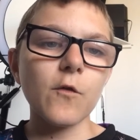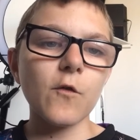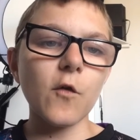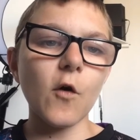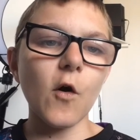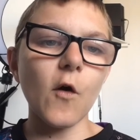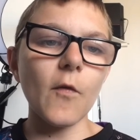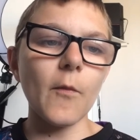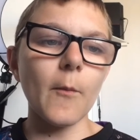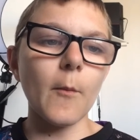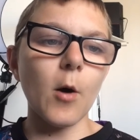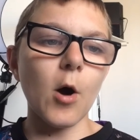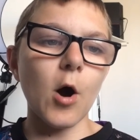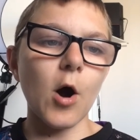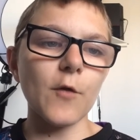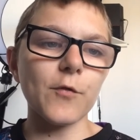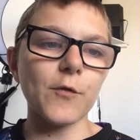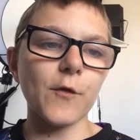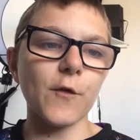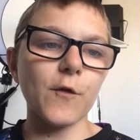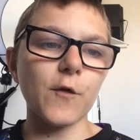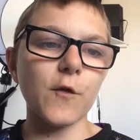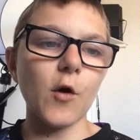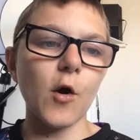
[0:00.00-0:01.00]
Tottenham are
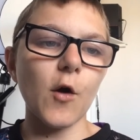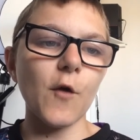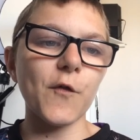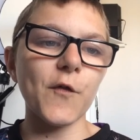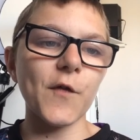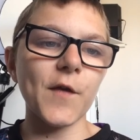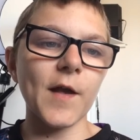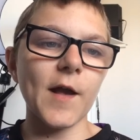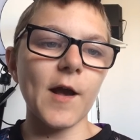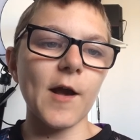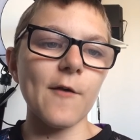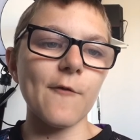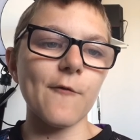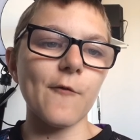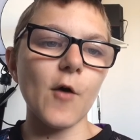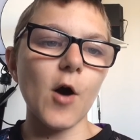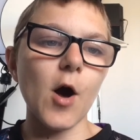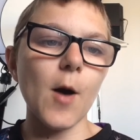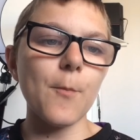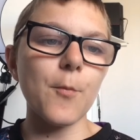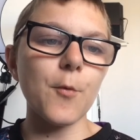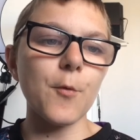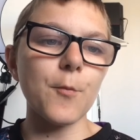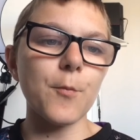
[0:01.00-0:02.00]
discussing a
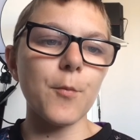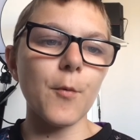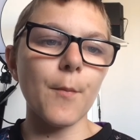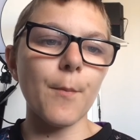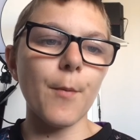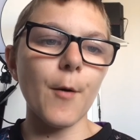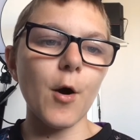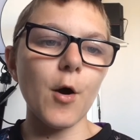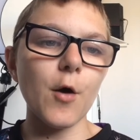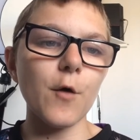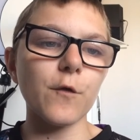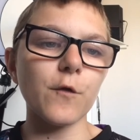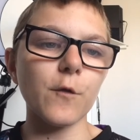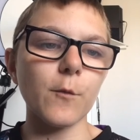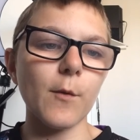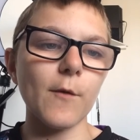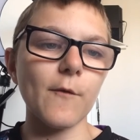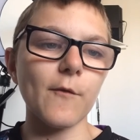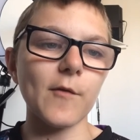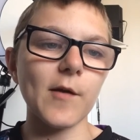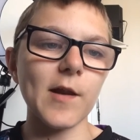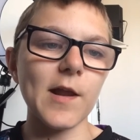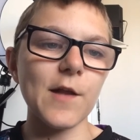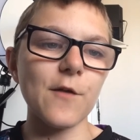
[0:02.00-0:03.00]
verbal proposal
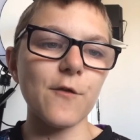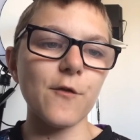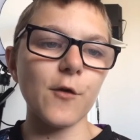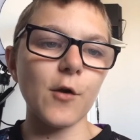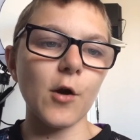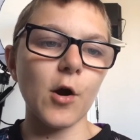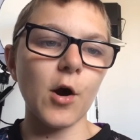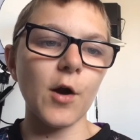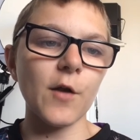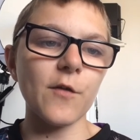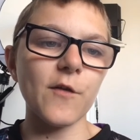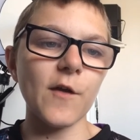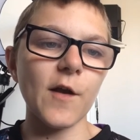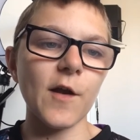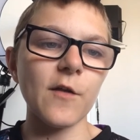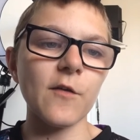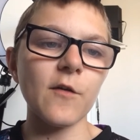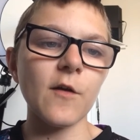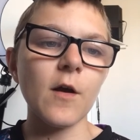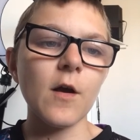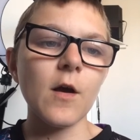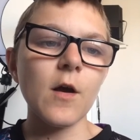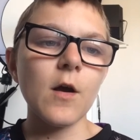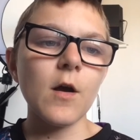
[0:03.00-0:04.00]
with Leeds United.